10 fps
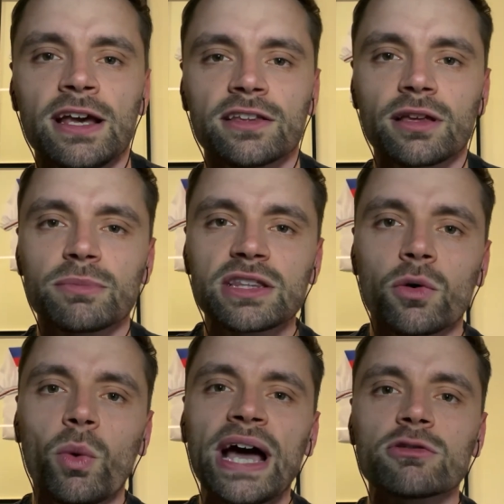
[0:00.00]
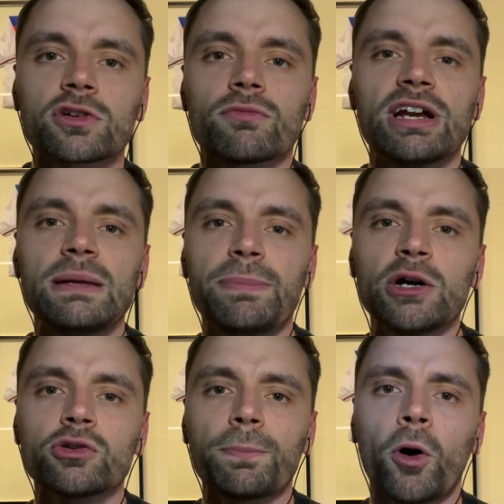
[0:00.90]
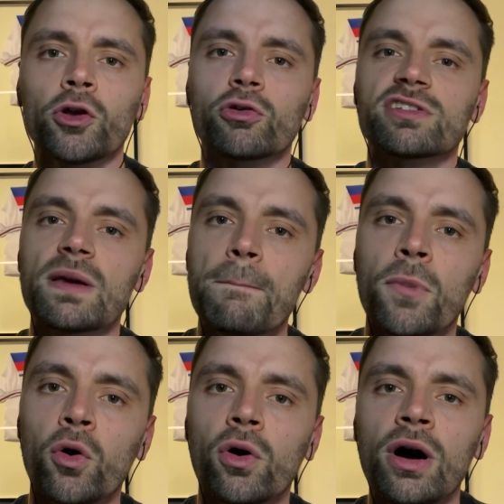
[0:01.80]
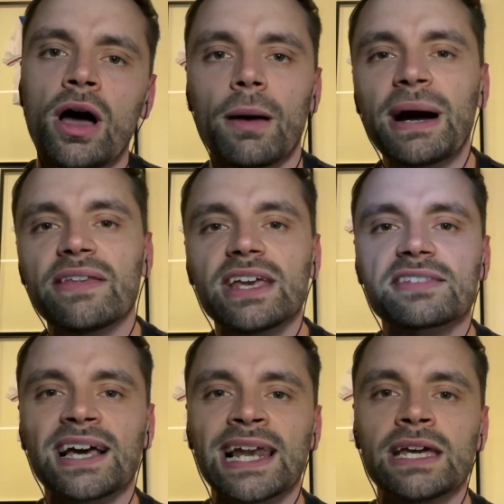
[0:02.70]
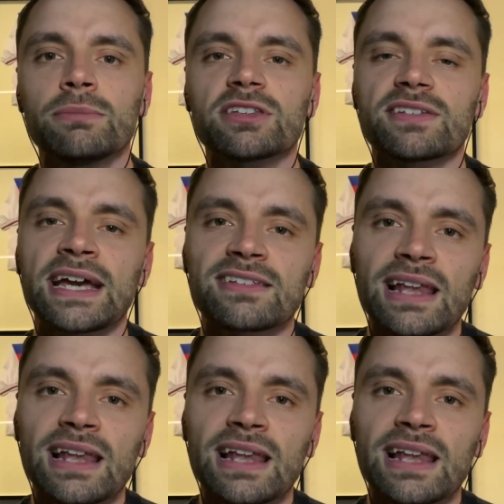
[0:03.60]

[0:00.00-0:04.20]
something that Wales can really build upon, or is it more about the Italian mistakes?